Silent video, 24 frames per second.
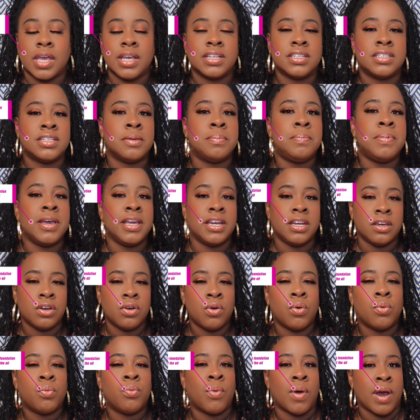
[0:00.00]
depending
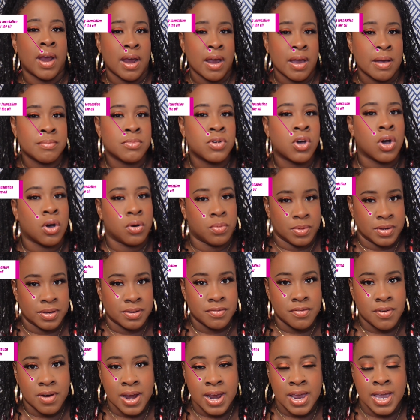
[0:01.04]
on where I'm going,
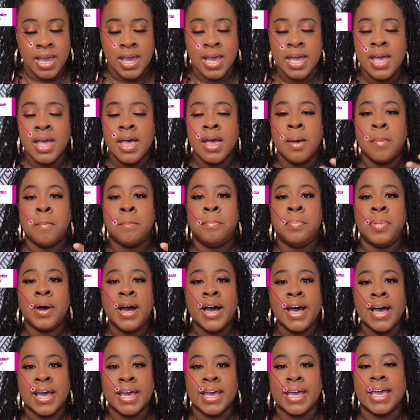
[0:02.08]
right?
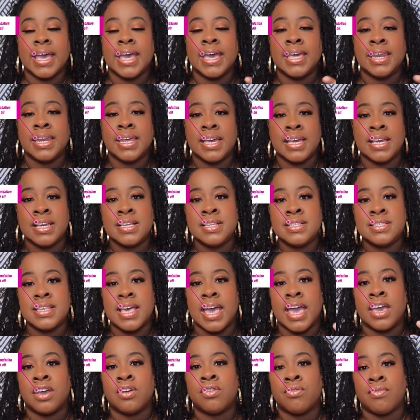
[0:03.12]
But it is
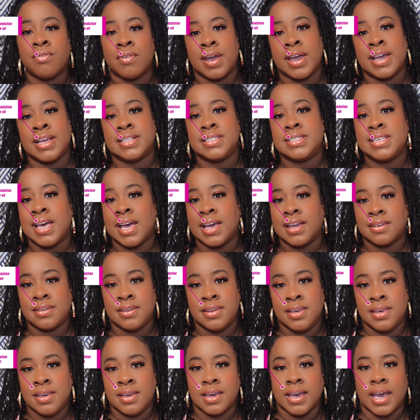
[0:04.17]
a great
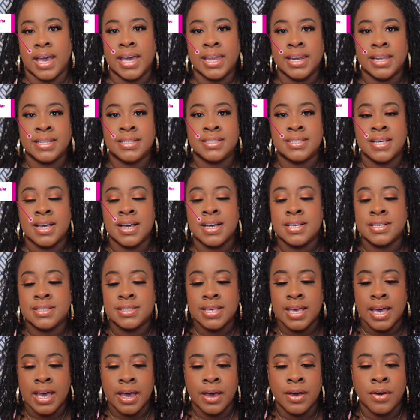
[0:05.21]
technique, and it does
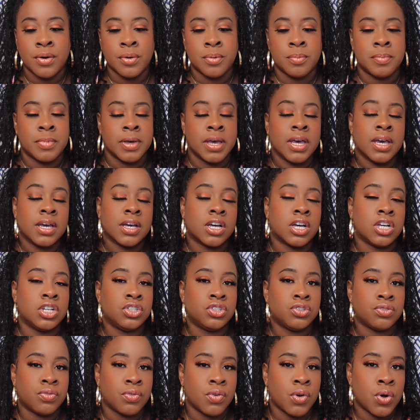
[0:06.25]
help
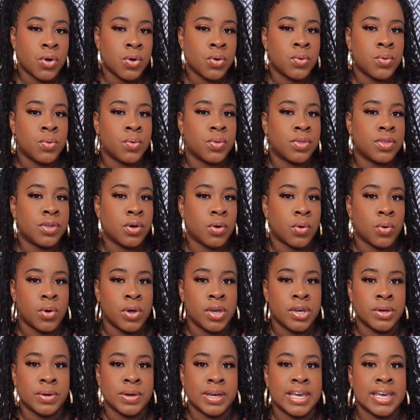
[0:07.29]
control the
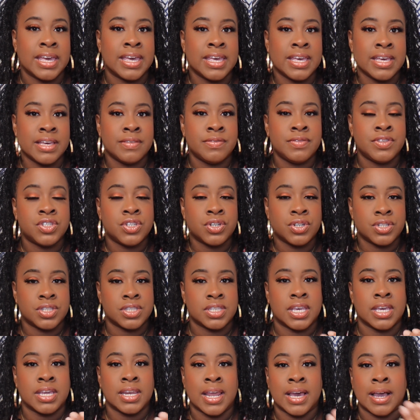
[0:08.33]
oil. It gives your
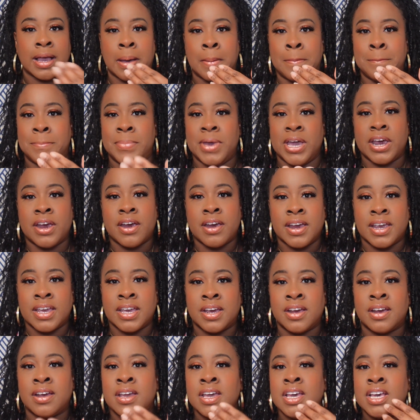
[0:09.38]
skin like a barrier.